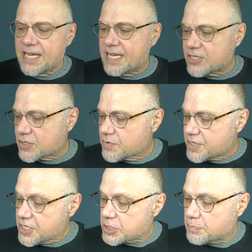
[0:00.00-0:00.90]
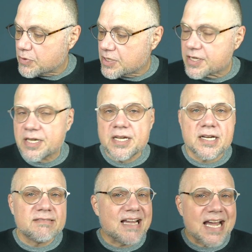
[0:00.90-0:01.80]
And so this book,
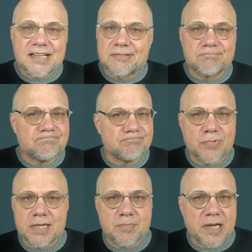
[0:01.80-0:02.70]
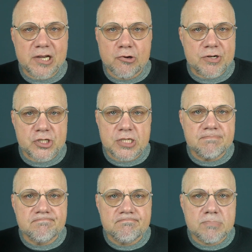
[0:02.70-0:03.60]
not written by a
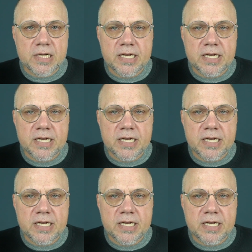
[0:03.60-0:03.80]
Christian, right?